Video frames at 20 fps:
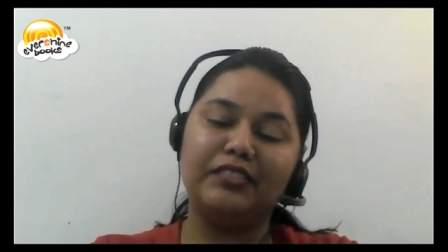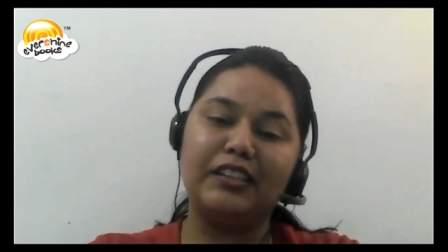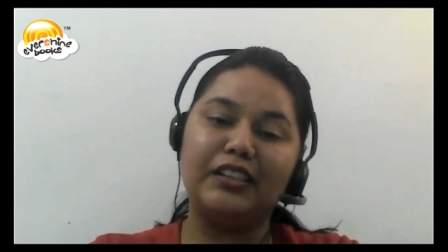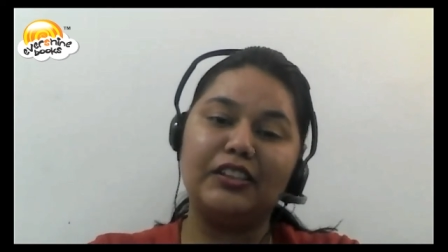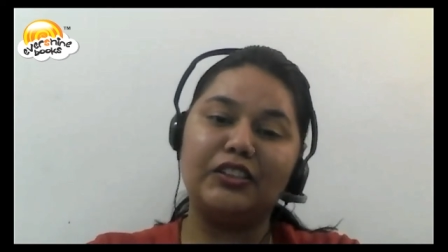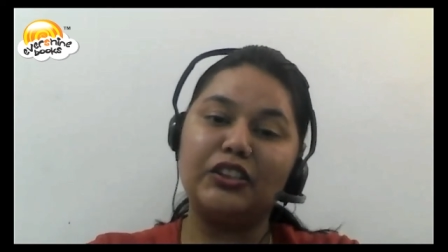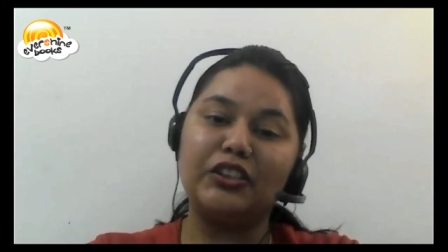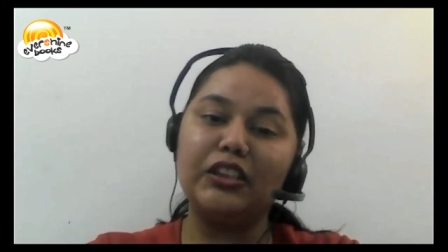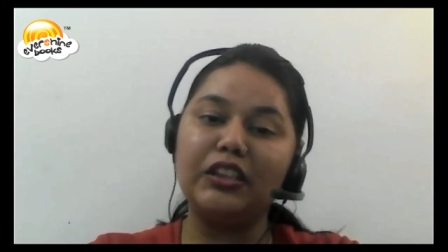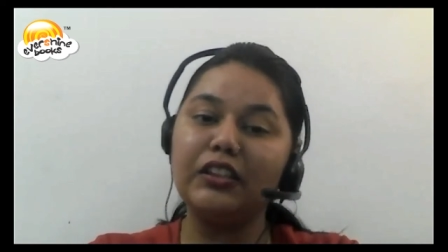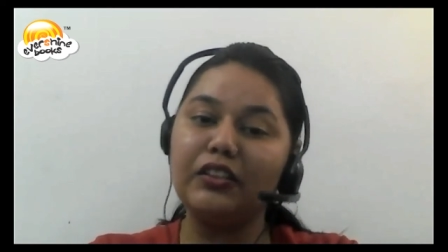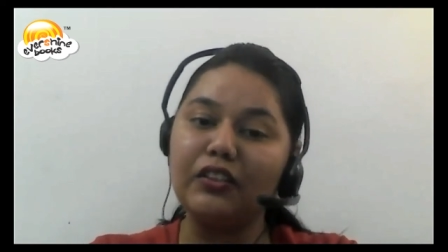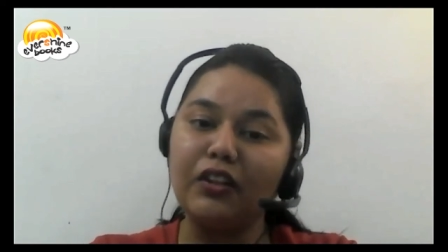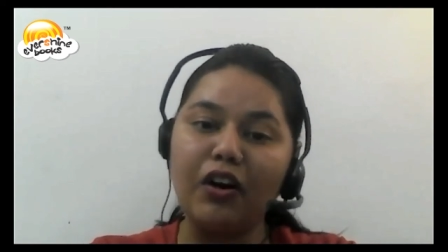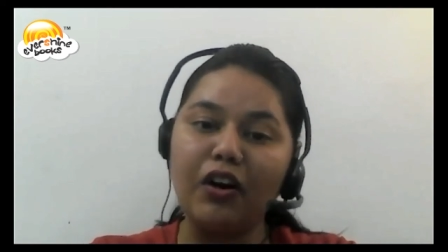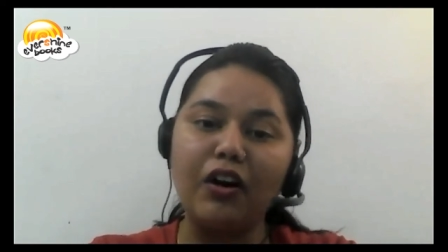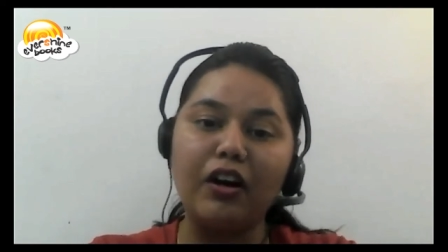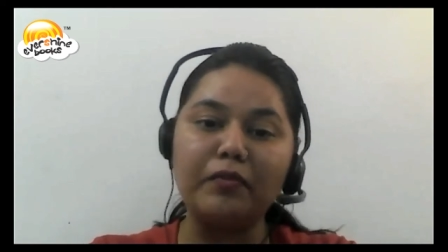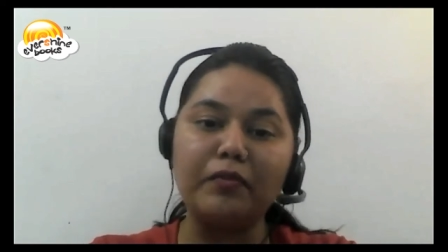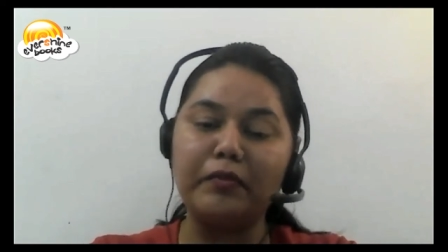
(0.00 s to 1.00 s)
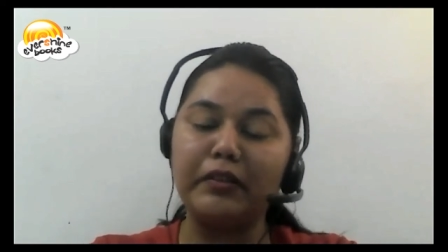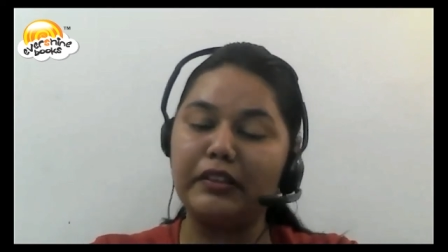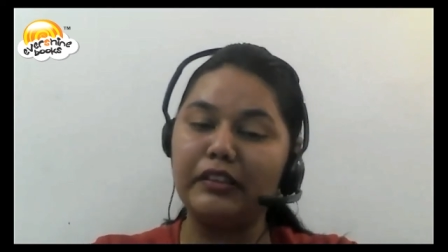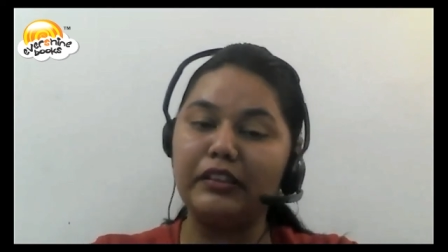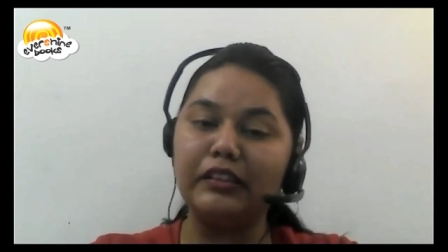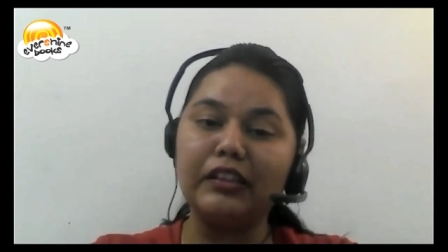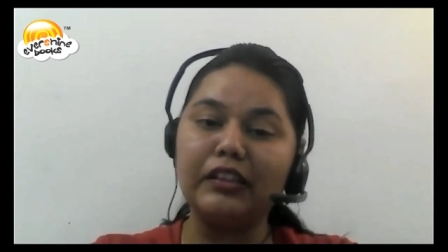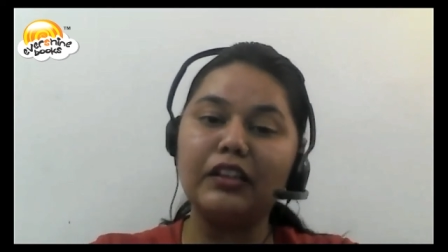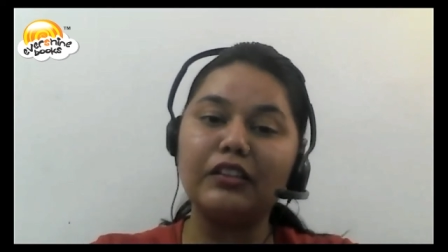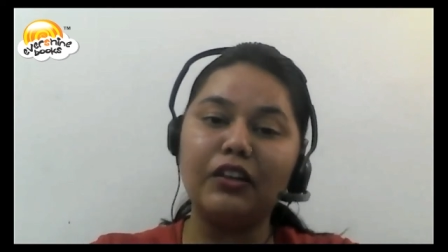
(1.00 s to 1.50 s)
she thought
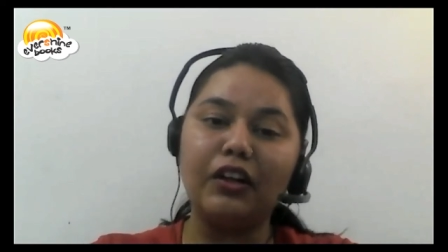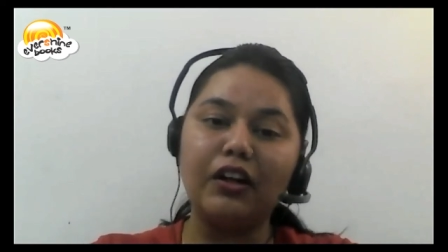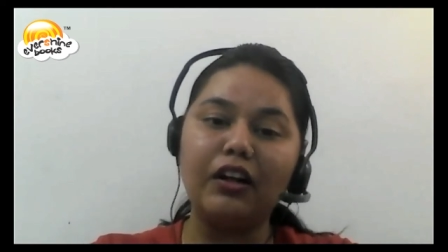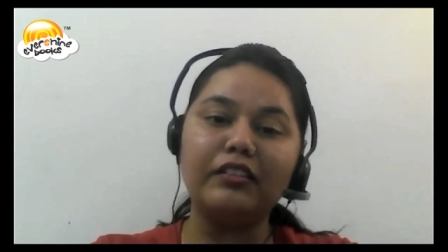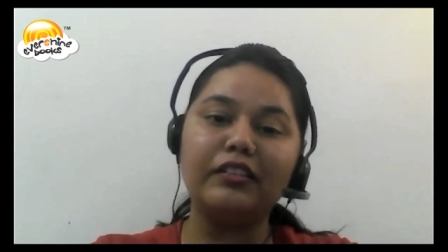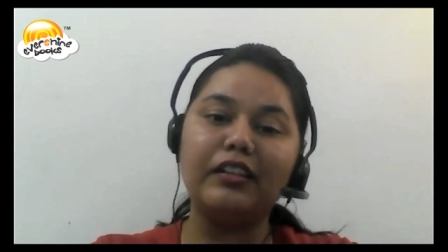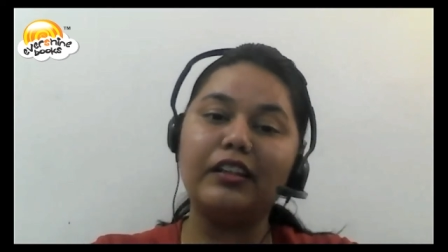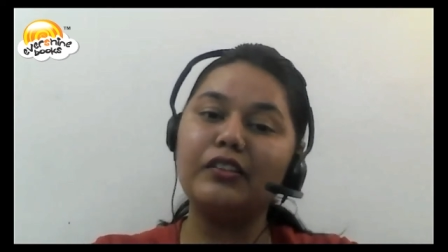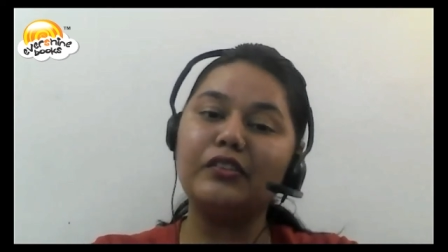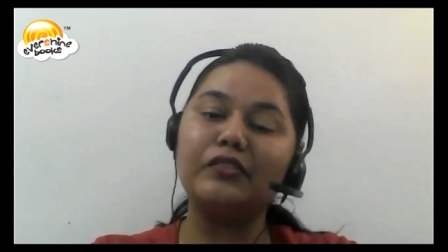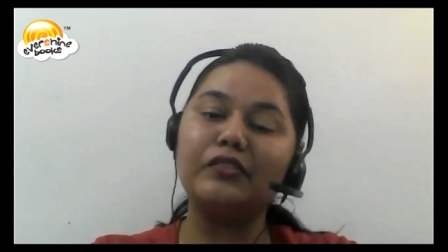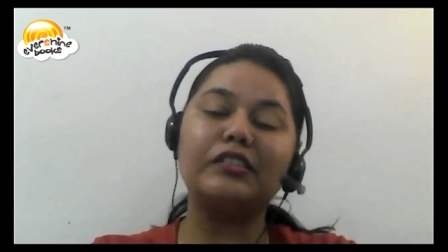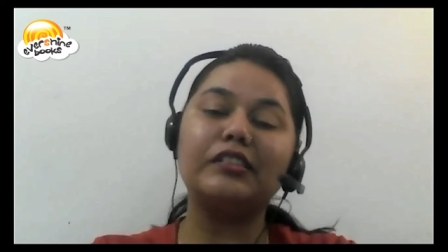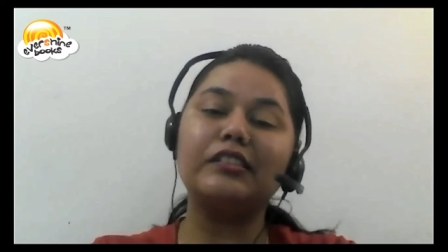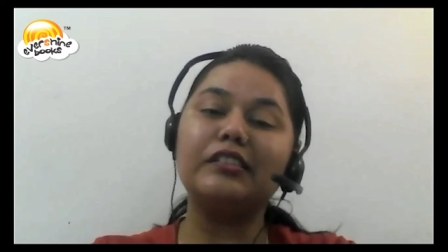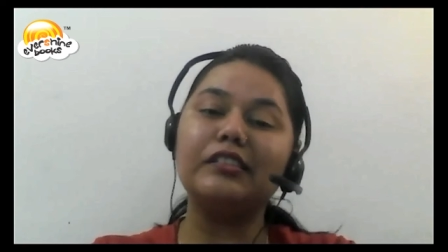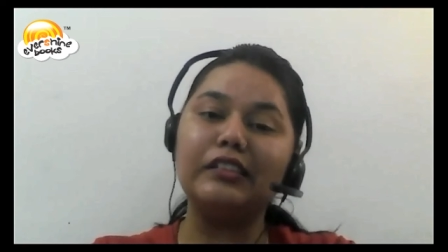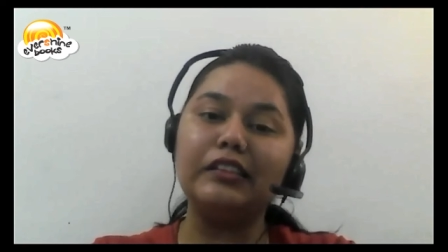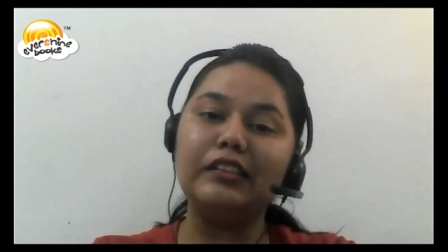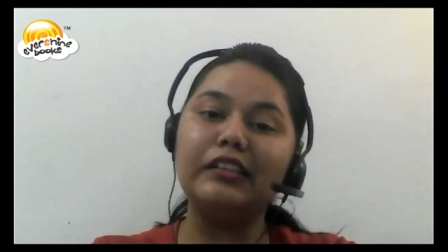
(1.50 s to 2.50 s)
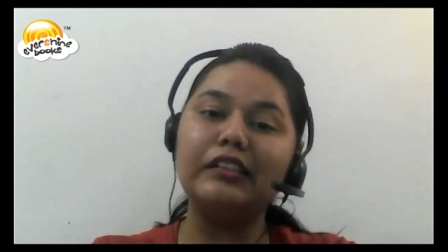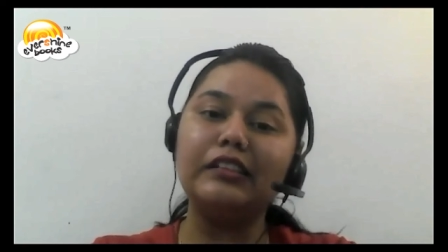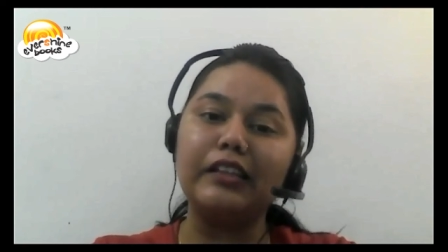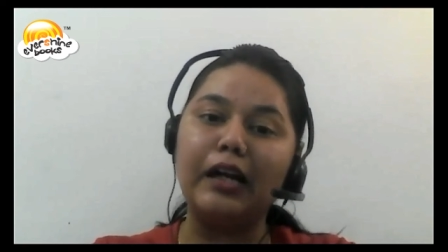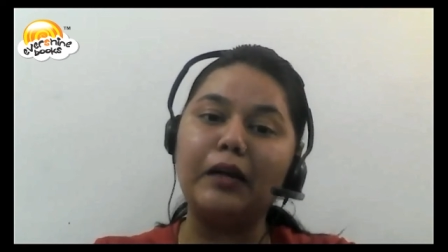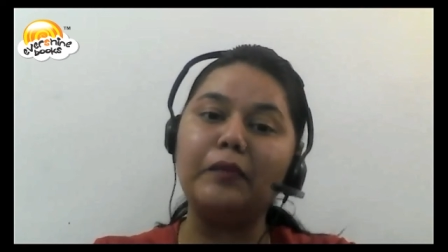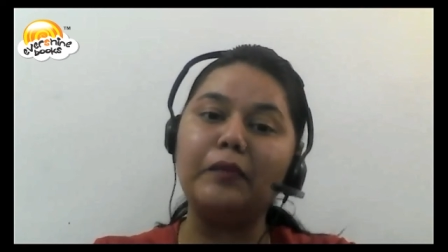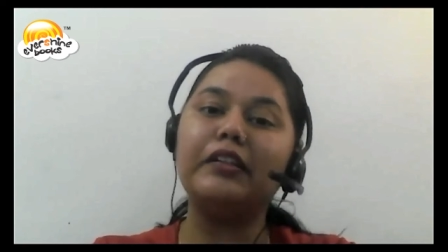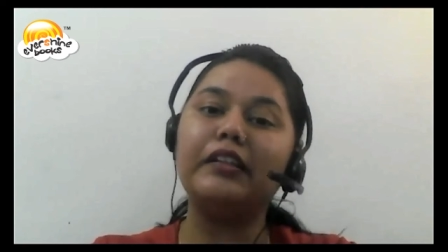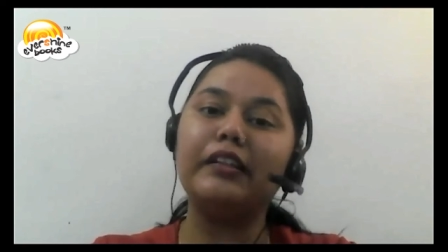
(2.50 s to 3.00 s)
matilda thought that it was a real
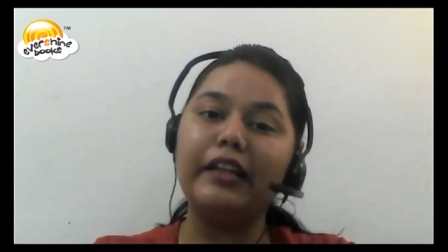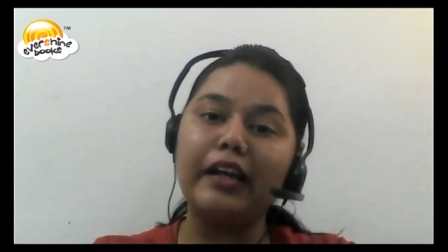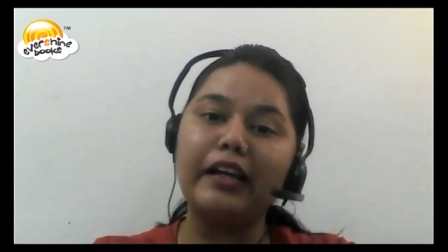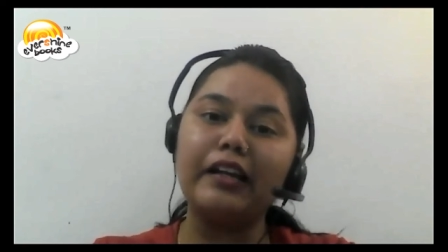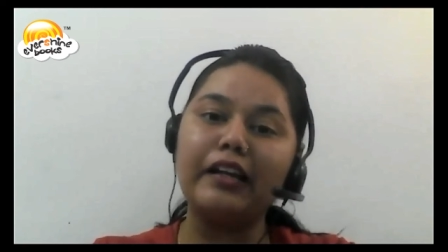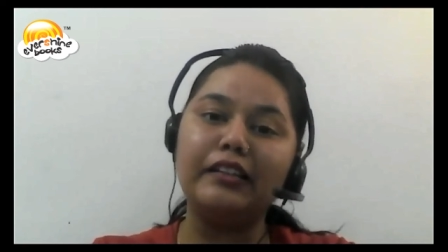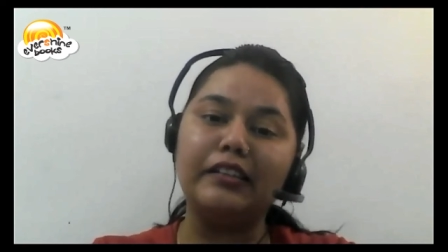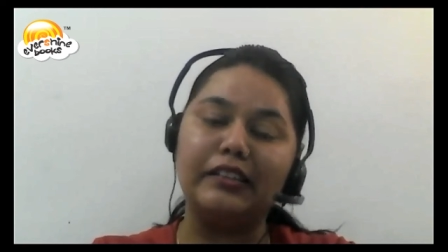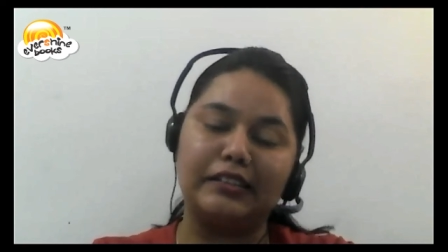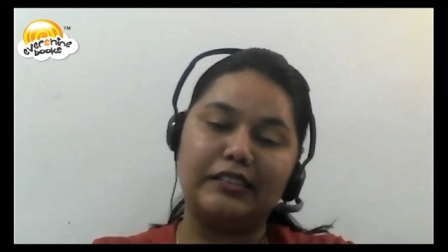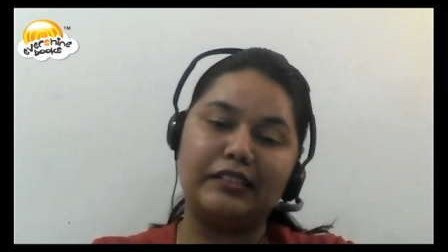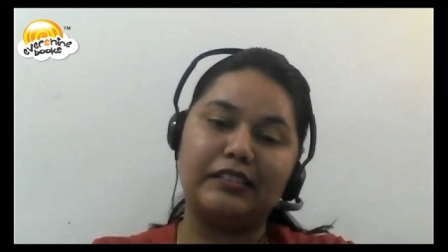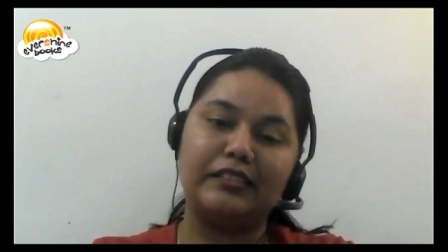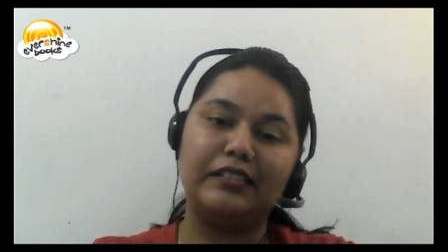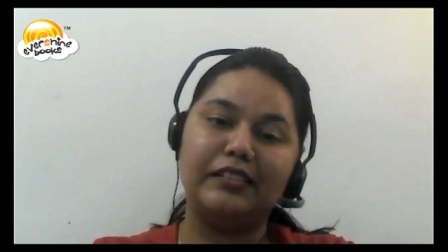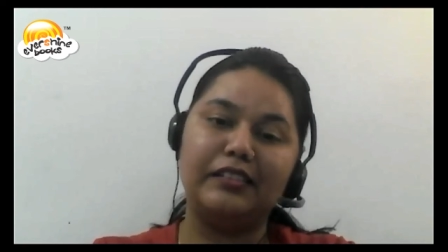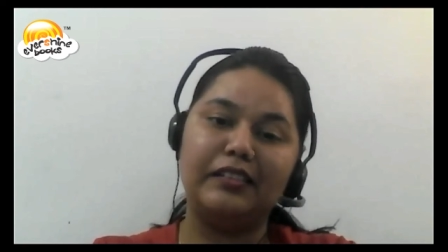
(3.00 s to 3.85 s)
diamond necklace